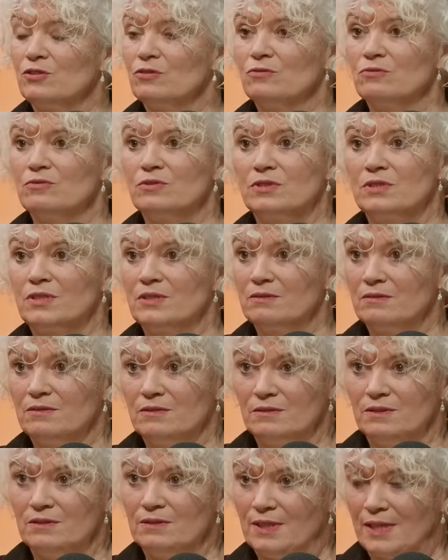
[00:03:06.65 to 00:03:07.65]
don't
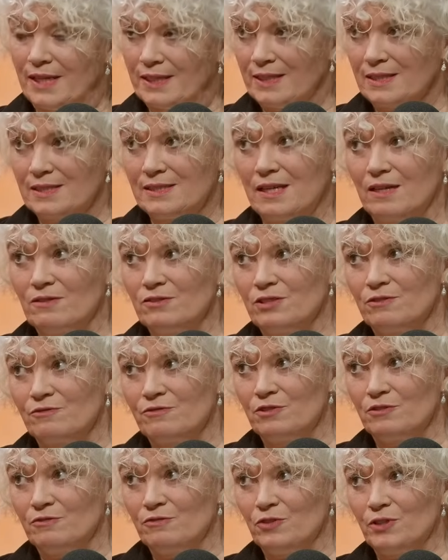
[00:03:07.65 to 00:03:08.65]
like the sound of
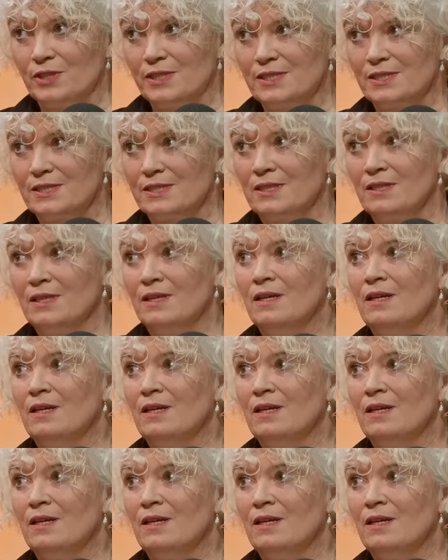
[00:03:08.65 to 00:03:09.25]
their voice,